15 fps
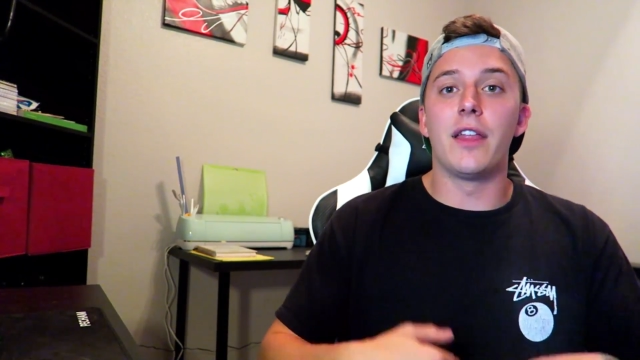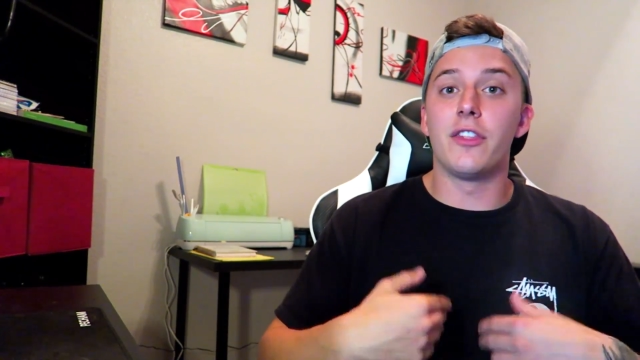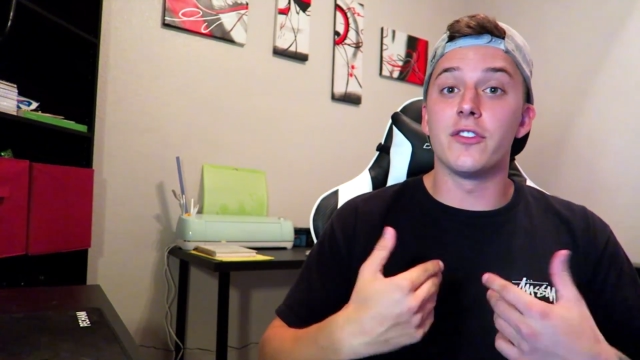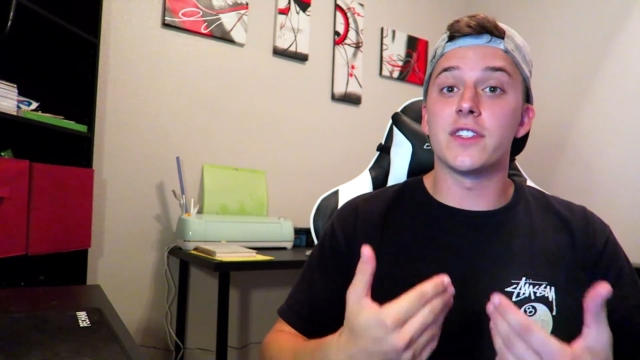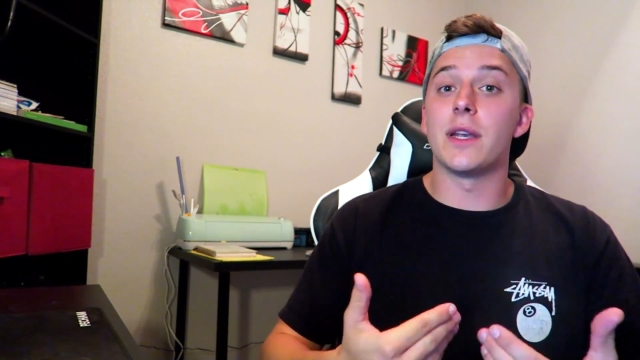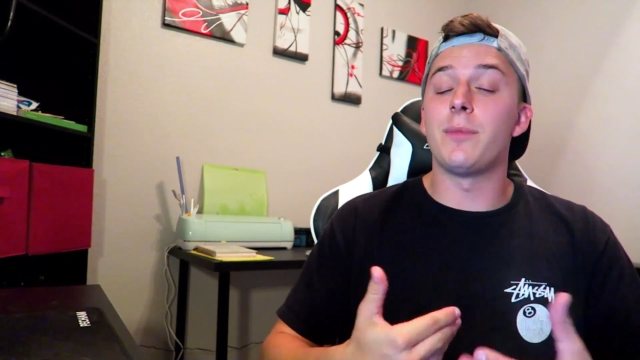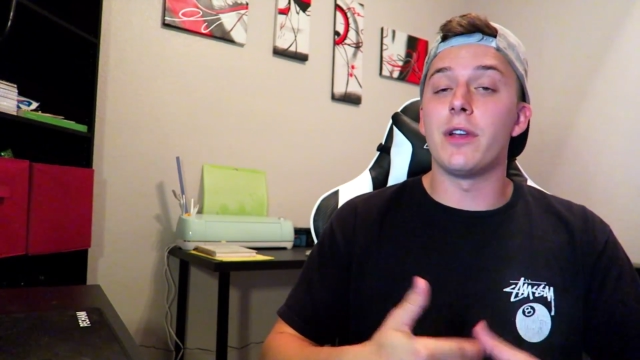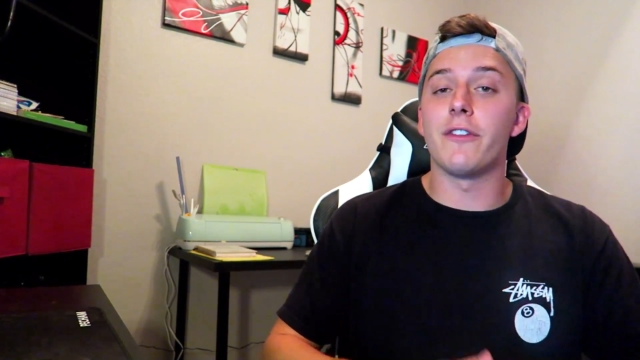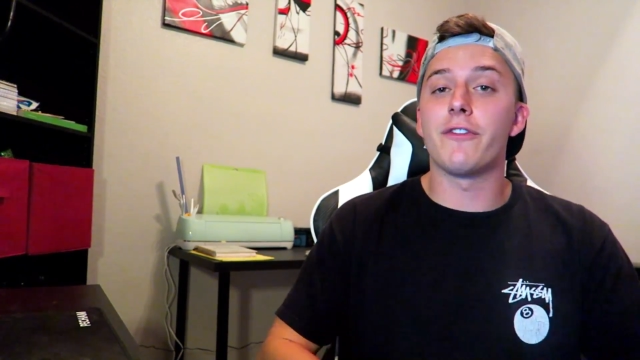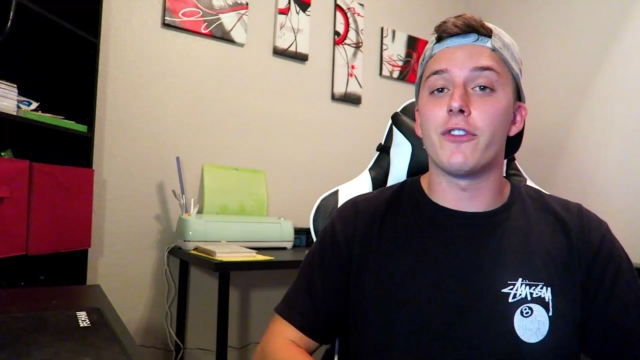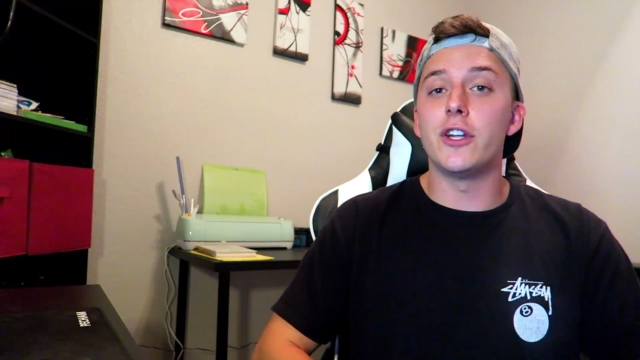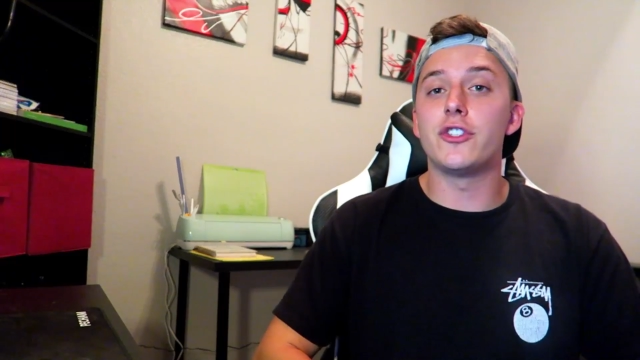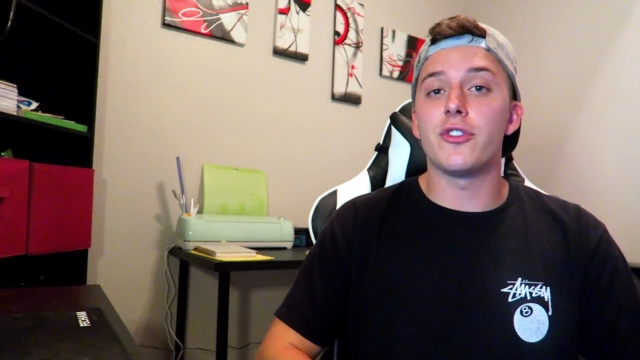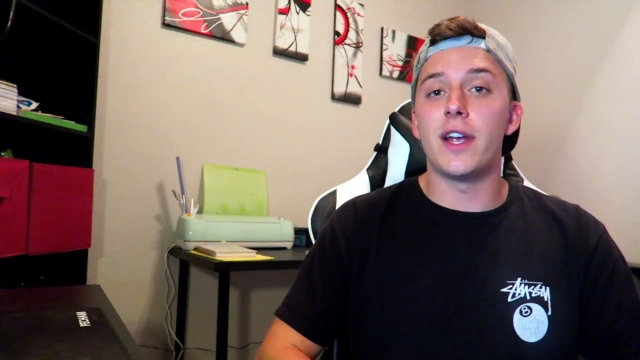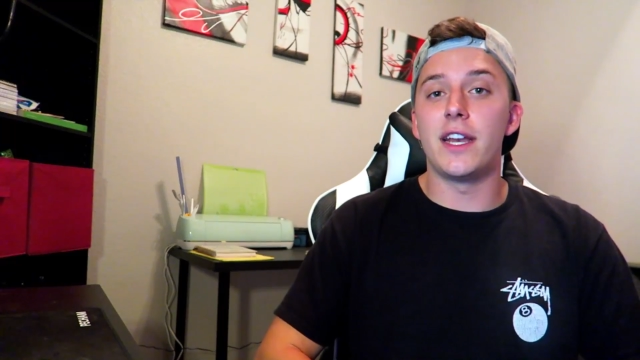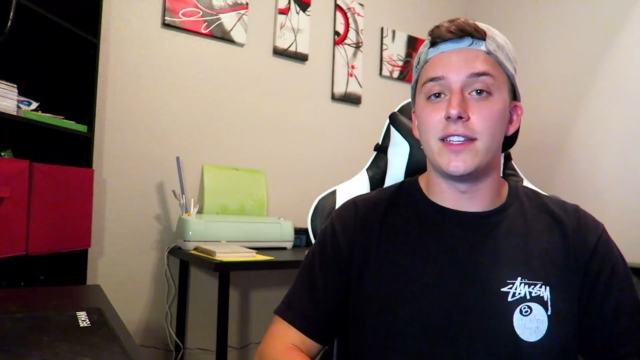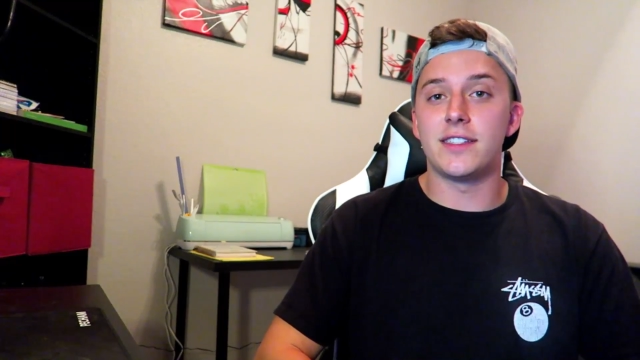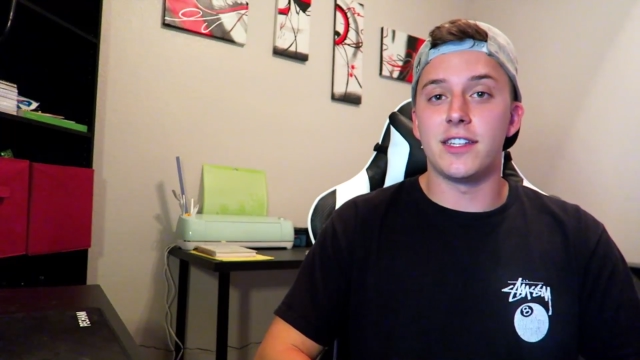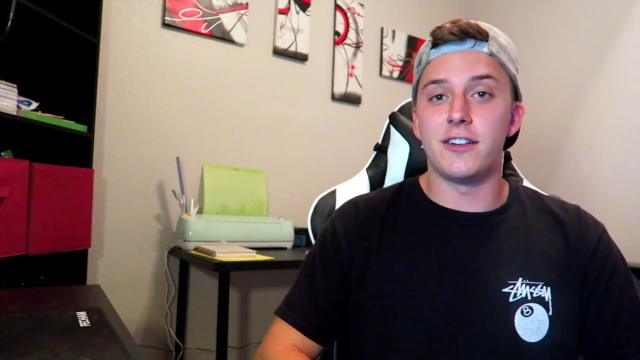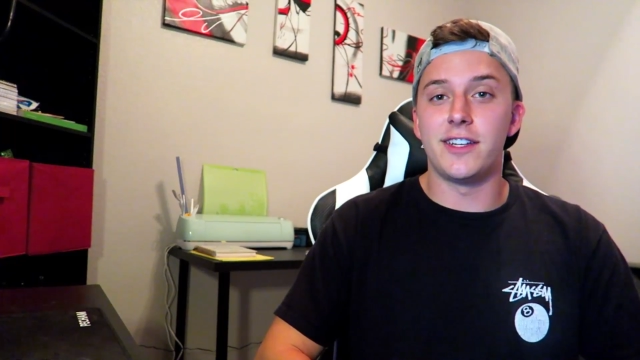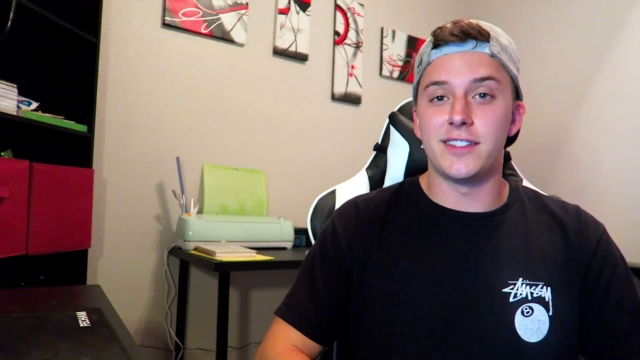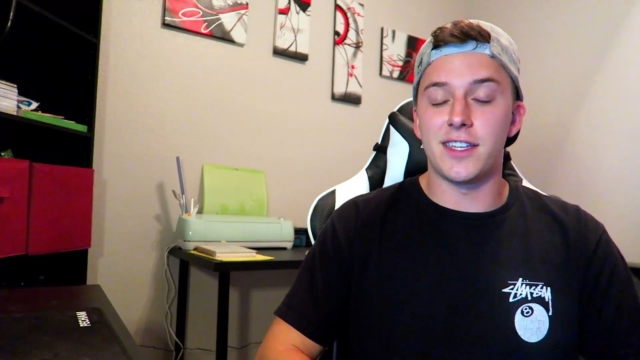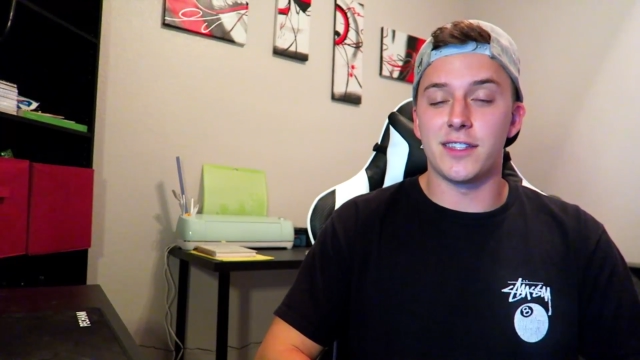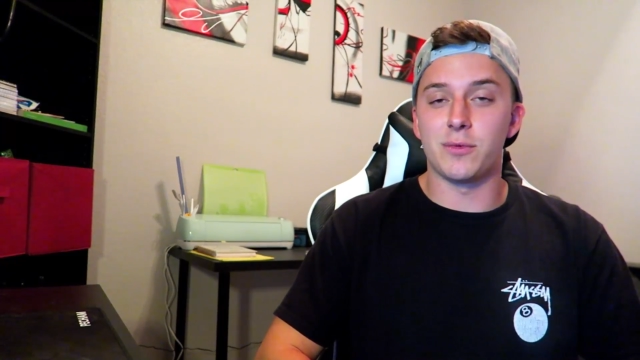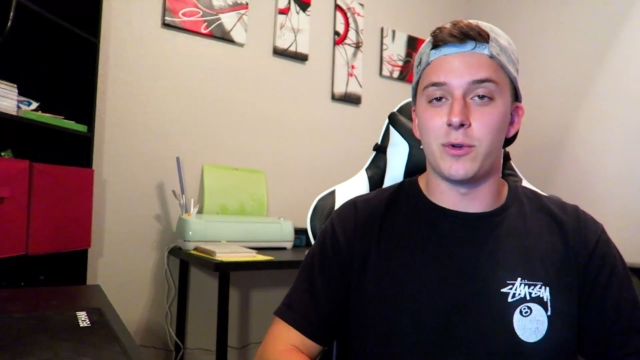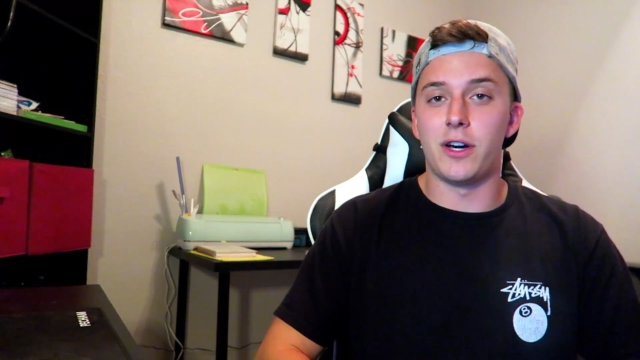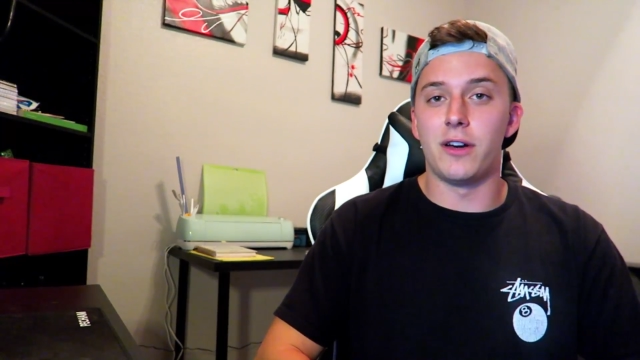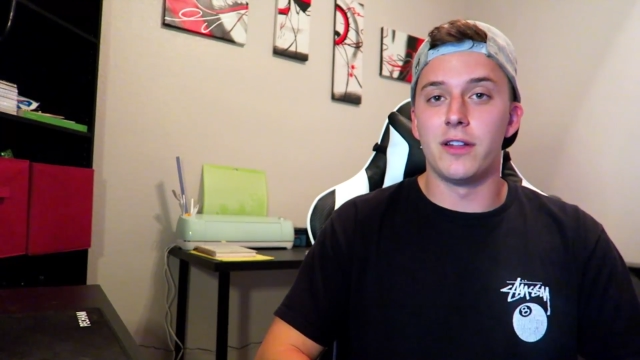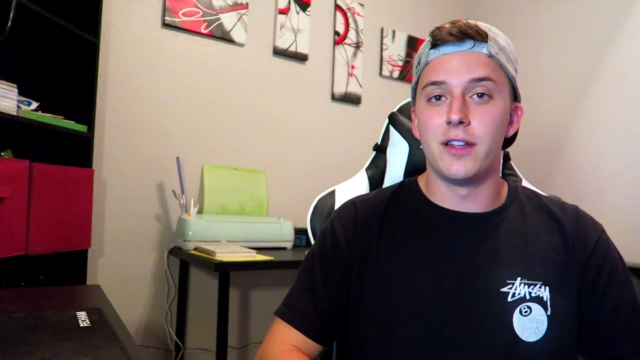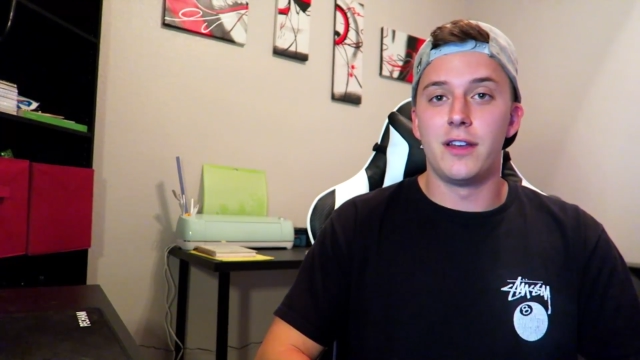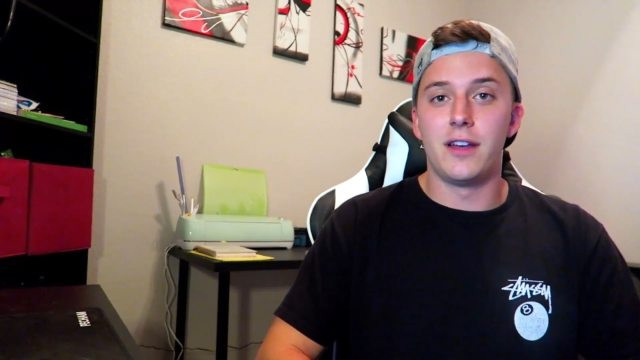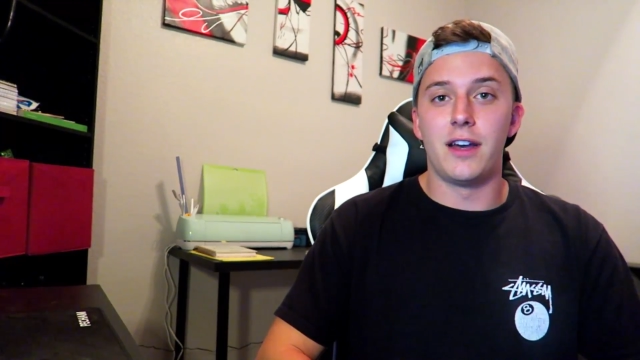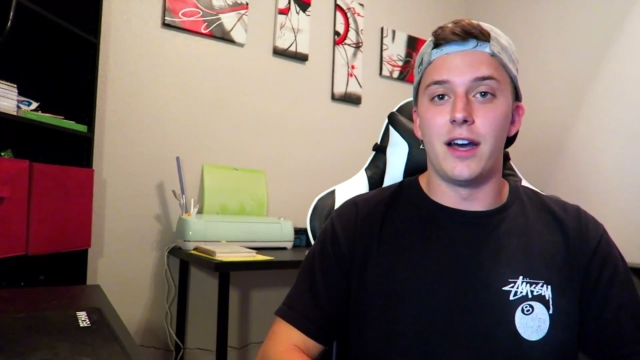There's going to be a free training series as well.